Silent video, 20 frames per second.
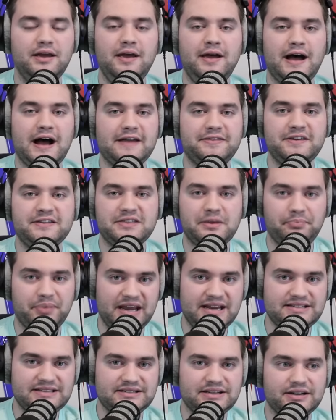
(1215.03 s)
I think the
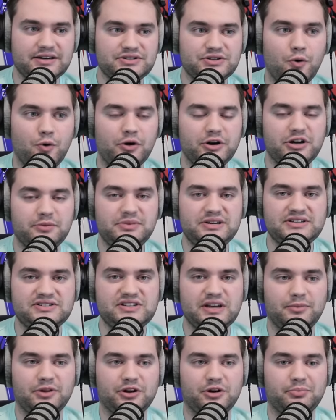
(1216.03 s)
pacing is going to be
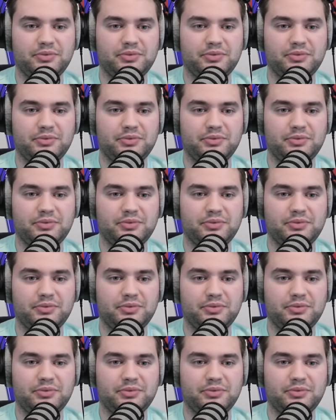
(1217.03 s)
similar,